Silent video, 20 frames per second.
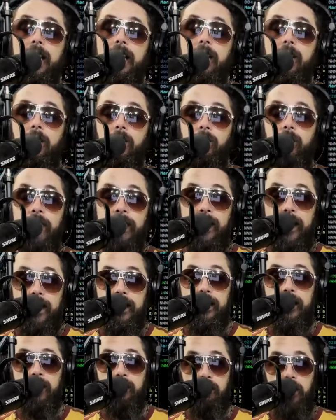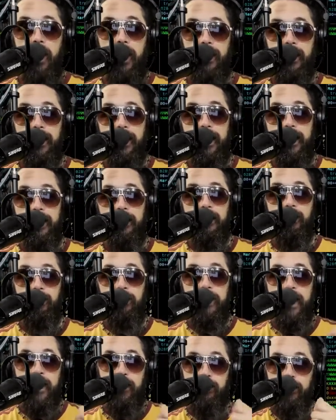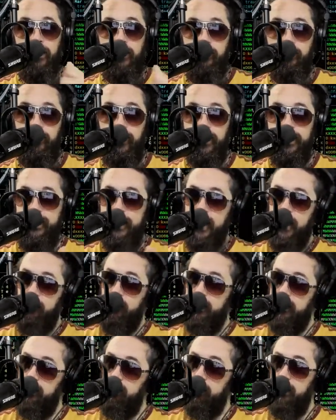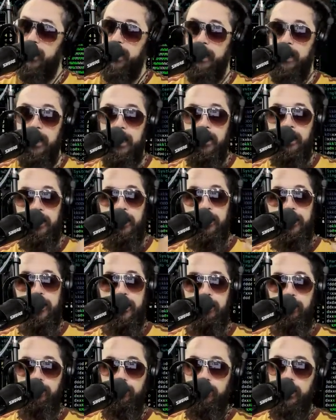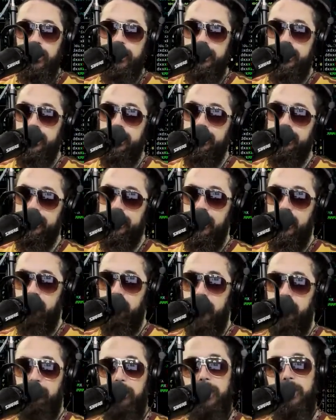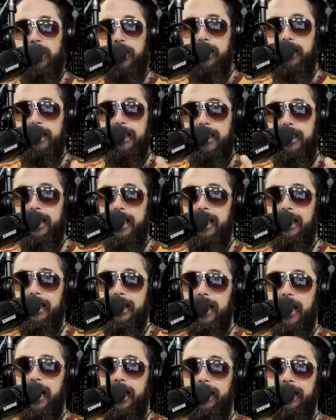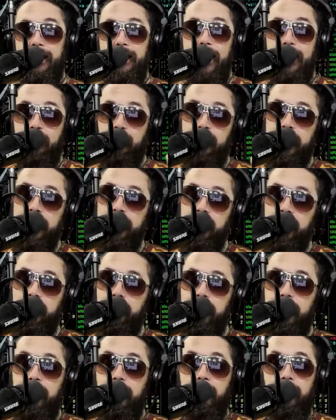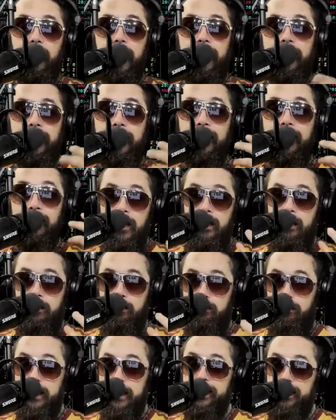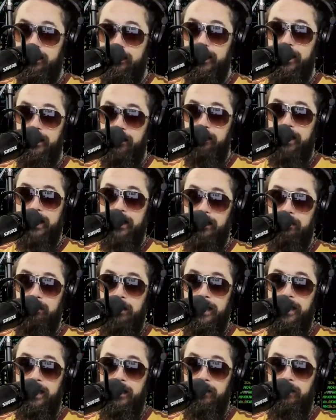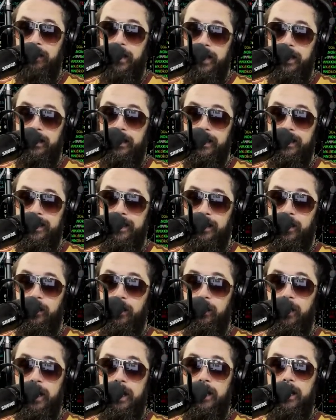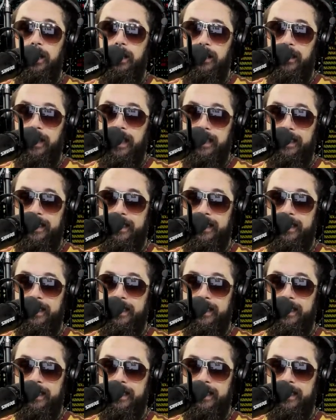when they are going to pollinate that very first time in the spring, those are the first things that come up usually is the dandelions. And that's what they go to. And bees are really making the planet run. So let's